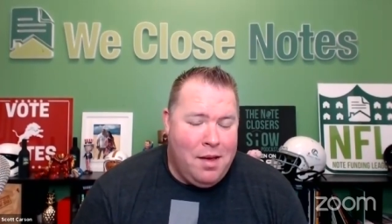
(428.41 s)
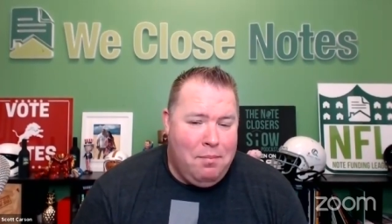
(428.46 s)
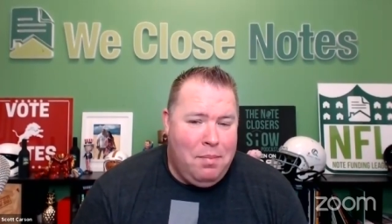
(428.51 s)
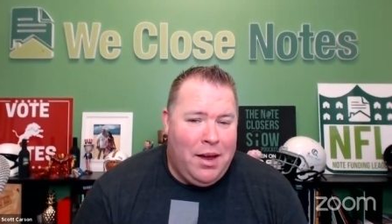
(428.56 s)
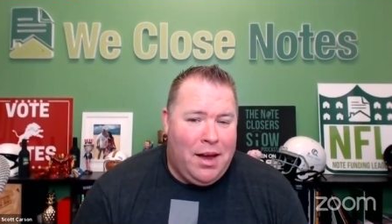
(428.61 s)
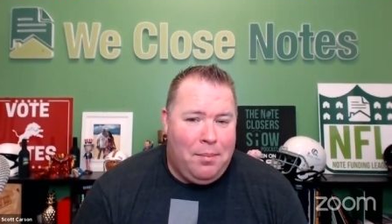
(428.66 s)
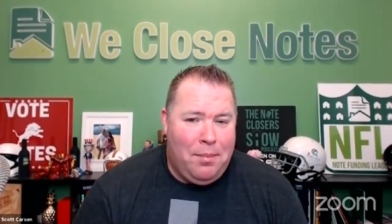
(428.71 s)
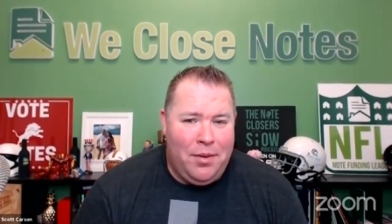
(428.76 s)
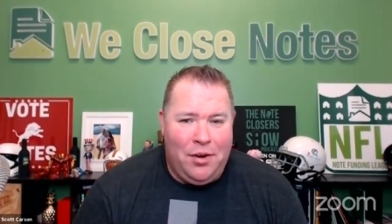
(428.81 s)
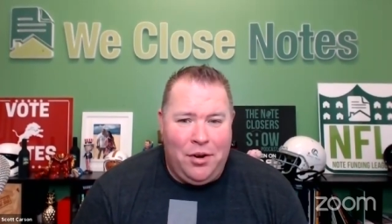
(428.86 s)

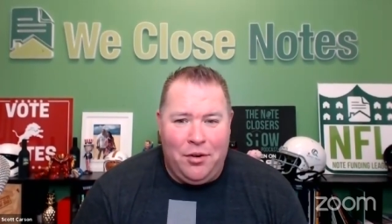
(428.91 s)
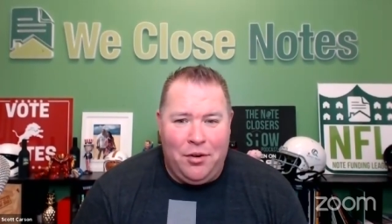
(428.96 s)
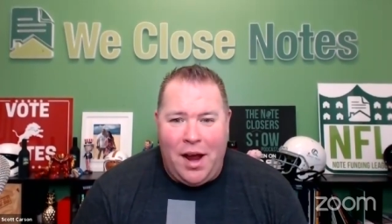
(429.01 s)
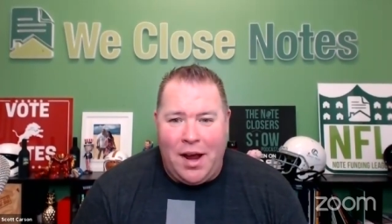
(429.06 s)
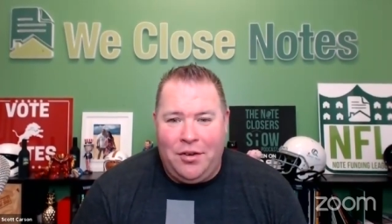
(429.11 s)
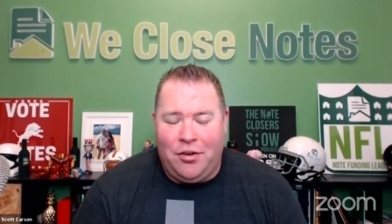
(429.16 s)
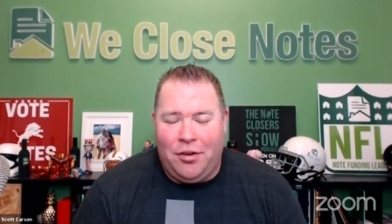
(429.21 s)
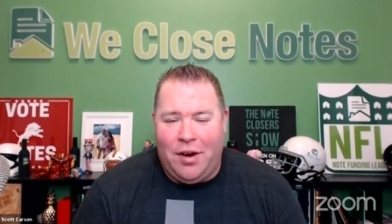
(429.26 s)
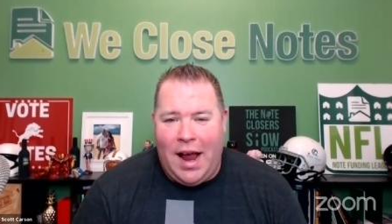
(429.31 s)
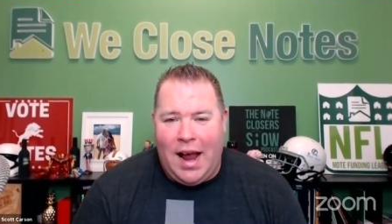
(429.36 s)
pick up your
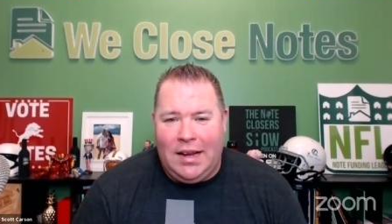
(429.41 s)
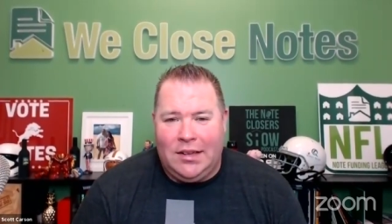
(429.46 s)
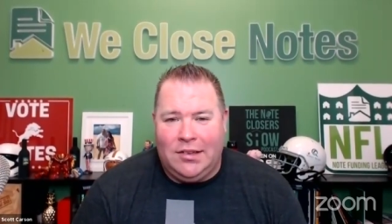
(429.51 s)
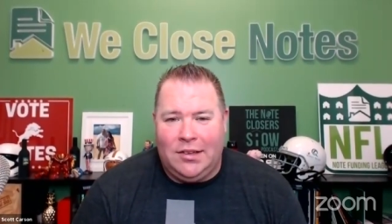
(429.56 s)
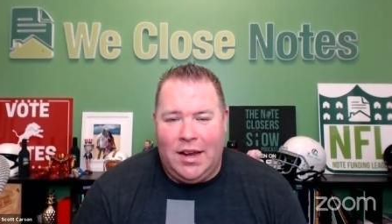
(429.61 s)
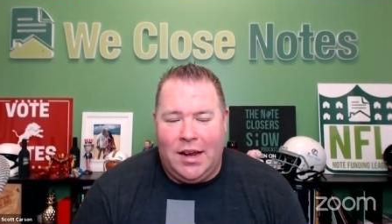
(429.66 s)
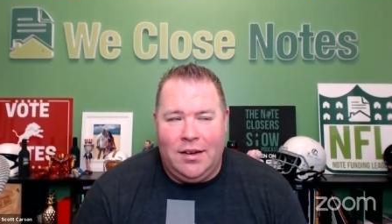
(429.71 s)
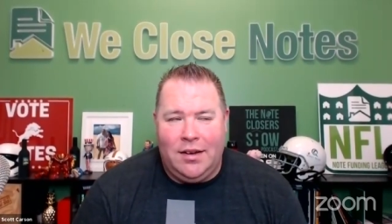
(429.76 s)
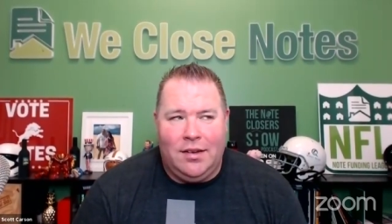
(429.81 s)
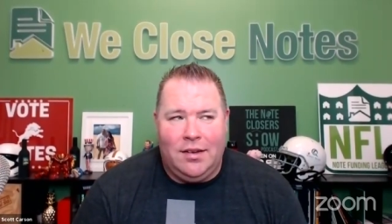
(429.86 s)
nicer
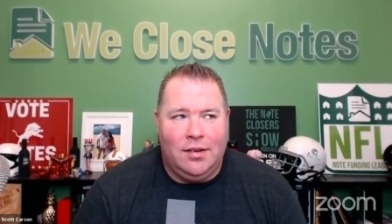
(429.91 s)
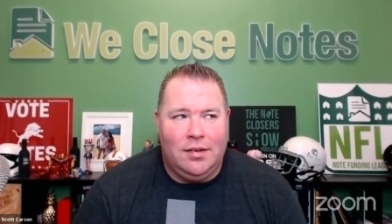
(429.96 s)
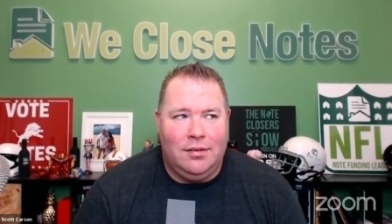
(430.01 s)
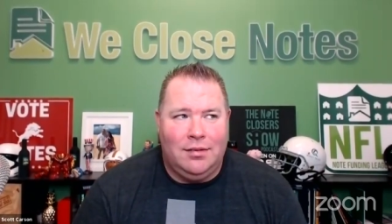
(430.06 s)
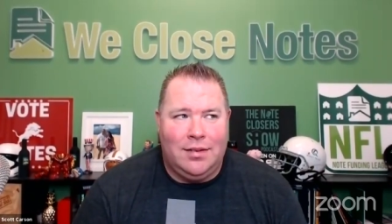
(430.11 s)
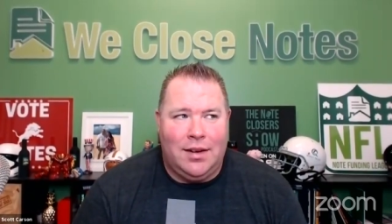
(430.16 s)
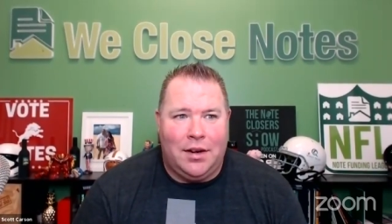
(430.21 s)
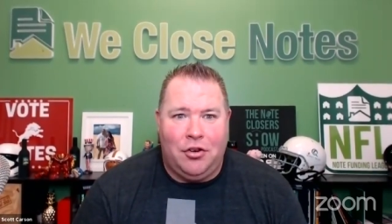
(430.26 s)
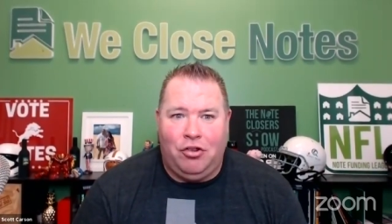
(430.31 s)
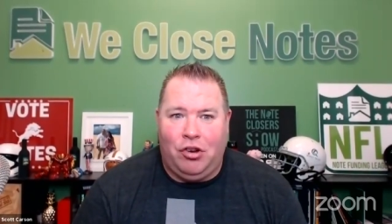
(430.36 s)
asset
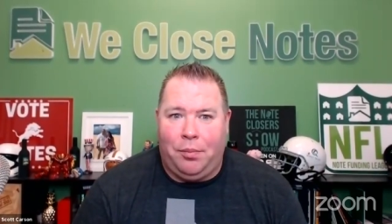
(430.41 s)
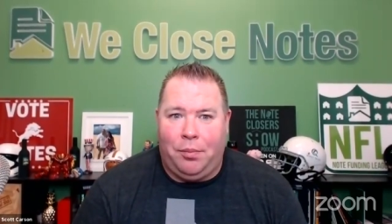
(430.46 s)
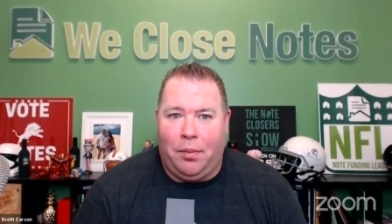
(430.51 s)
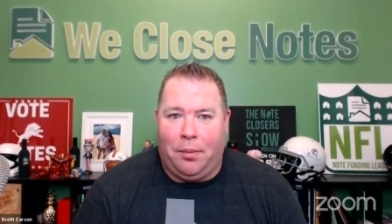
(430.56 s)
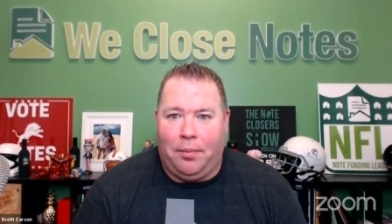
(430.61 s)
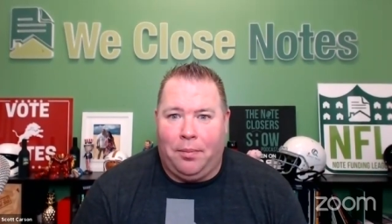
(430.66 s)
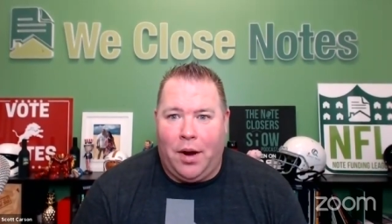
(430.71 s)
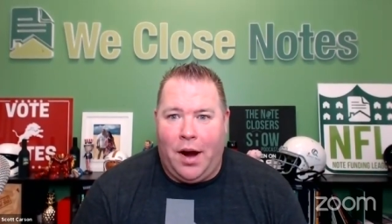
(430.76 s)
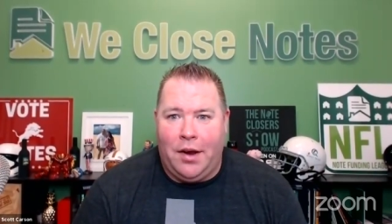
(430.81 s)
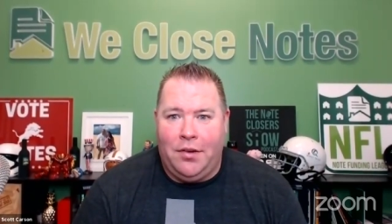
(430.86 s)
at a cheaper
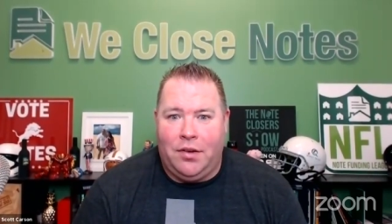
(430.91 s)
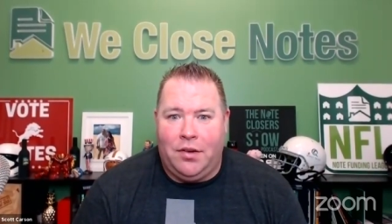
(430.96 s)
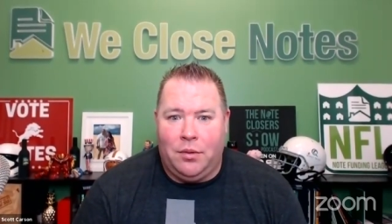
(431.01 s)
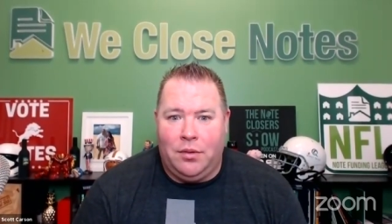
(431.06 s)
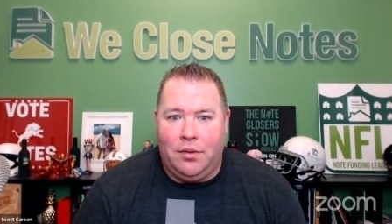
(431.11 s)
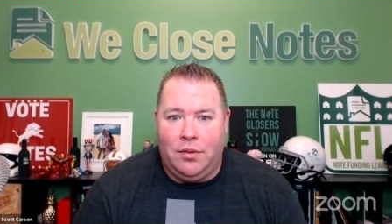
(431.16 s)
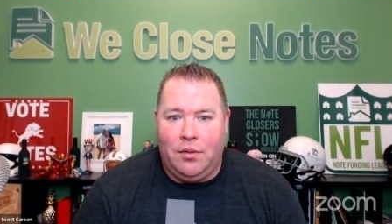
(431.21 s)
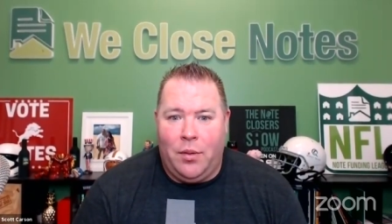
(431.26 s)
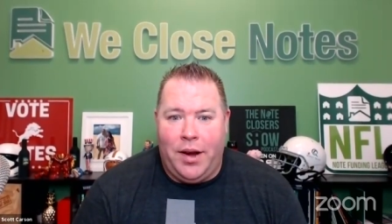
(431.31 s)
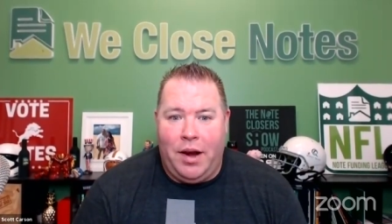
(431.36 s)
price
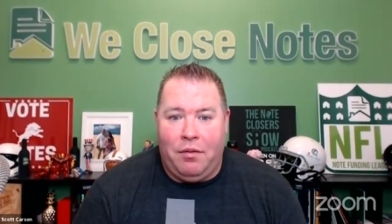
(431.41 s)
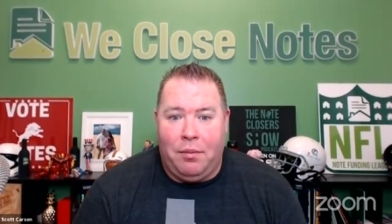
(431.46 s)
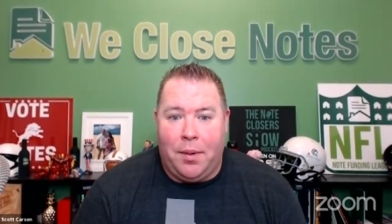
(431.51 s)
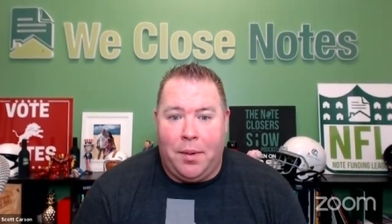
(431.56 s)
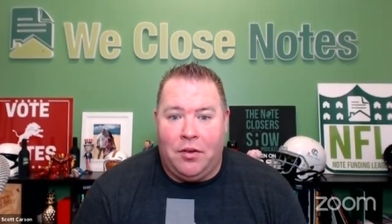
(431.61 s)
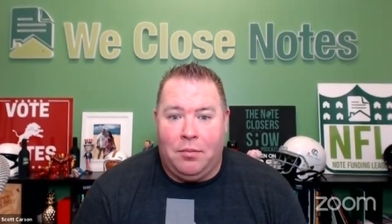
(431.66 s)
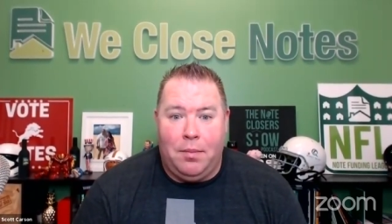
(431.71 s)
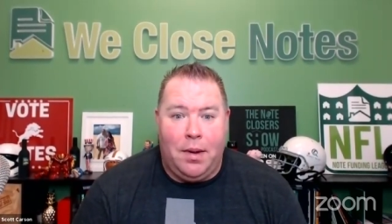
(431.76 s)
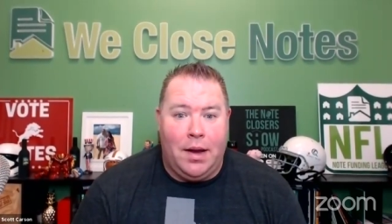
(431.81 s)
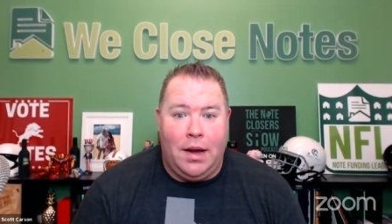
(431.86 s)
than what
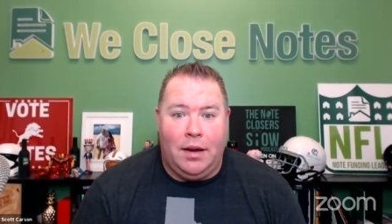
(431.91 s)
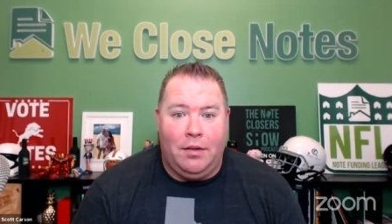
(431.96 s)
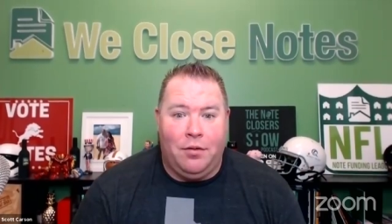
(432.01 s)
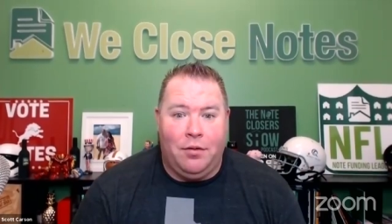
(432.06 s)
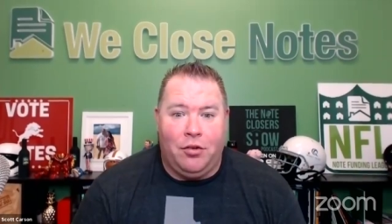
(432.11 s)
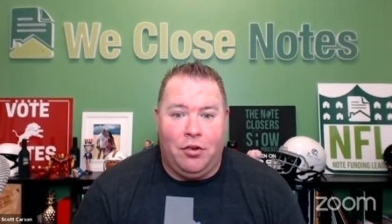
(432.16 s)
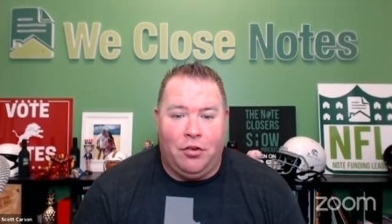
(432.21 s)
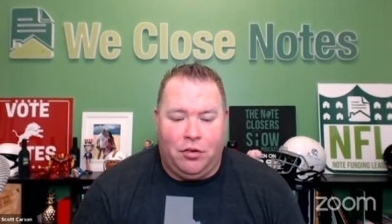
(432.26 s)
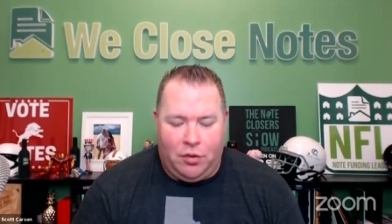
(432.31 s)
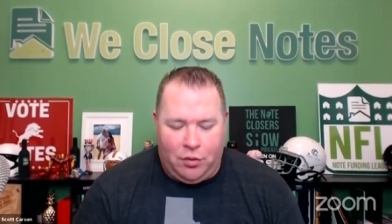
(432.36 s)
everybody's bidding
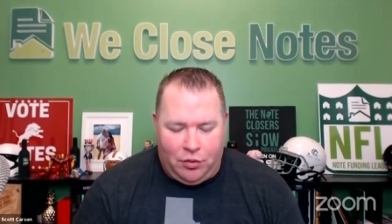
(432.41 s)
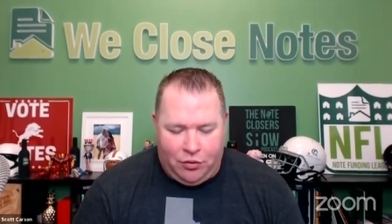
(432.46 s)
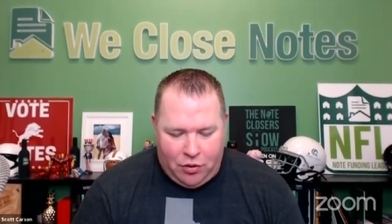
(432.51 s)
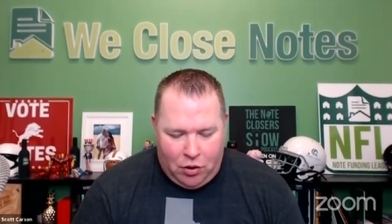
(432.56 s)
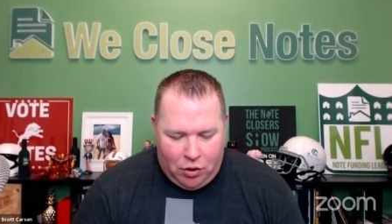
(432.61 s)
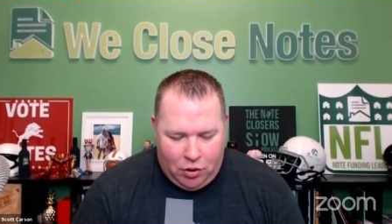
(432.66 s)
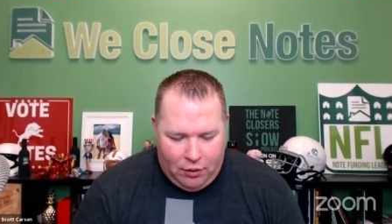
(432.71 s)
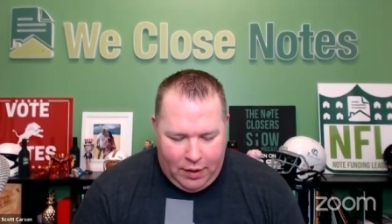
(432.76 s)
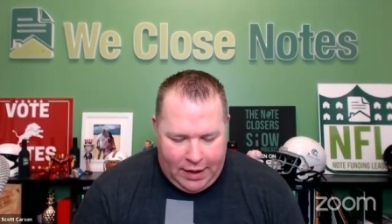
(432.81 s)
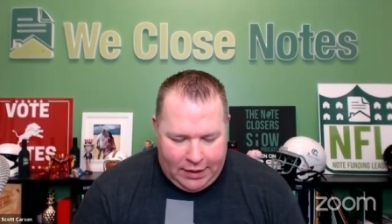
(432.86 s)
for just the
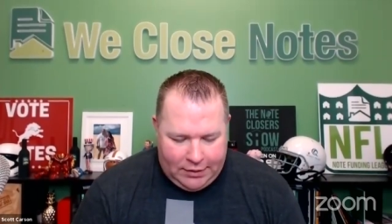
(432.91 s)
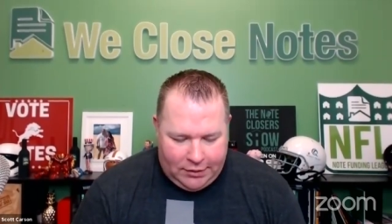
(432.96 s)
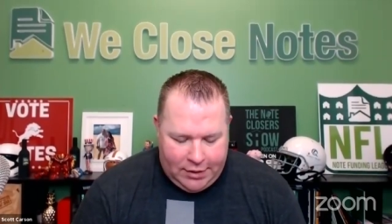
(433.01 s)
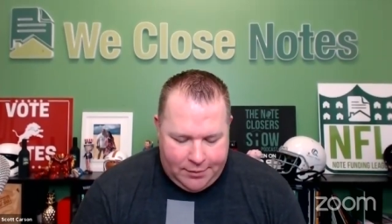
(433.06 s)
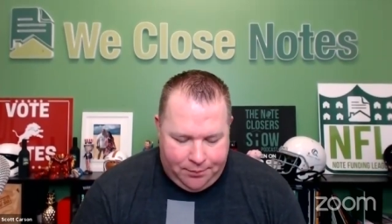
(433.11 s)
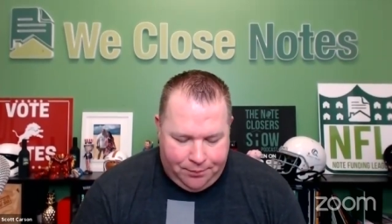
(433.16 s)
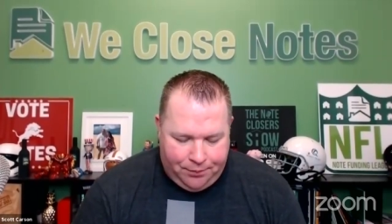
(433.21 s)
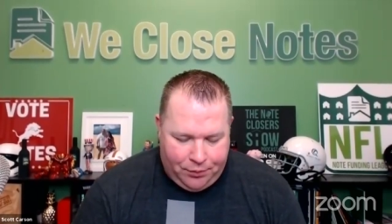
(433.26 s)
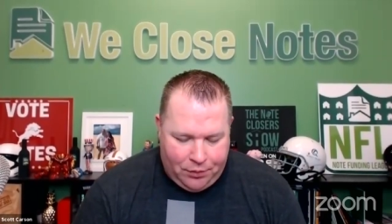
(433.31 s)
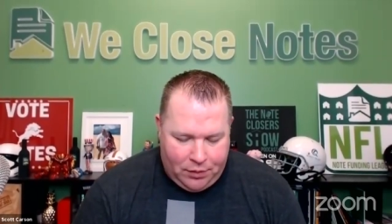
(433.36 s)
solo
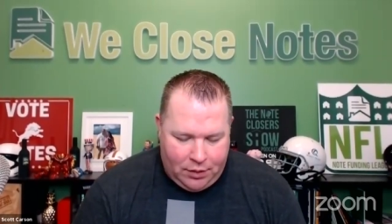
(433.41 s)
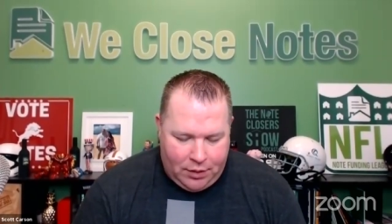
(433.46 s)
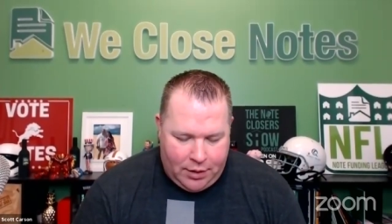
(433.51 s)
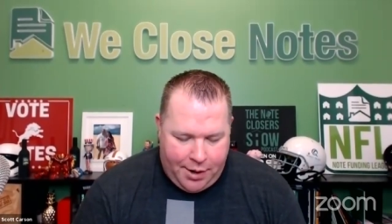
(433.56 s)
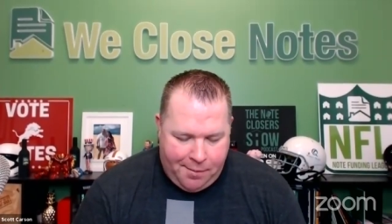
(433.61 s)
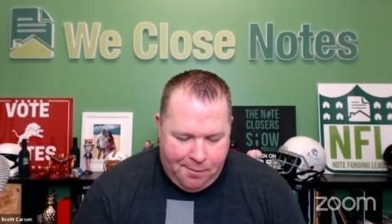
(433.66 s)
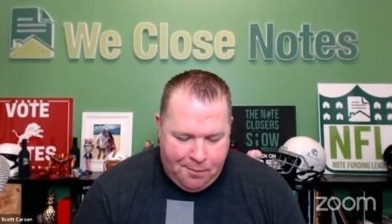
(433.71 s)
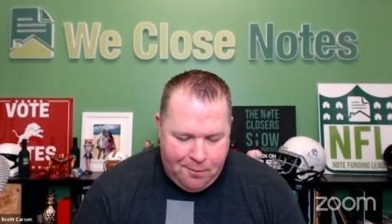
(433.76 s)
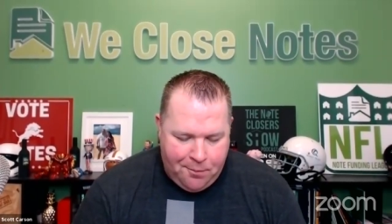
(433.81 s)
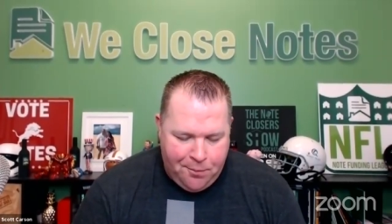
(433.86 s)
asset.
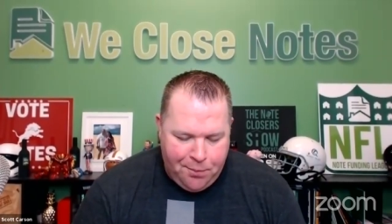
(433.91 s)
Okay.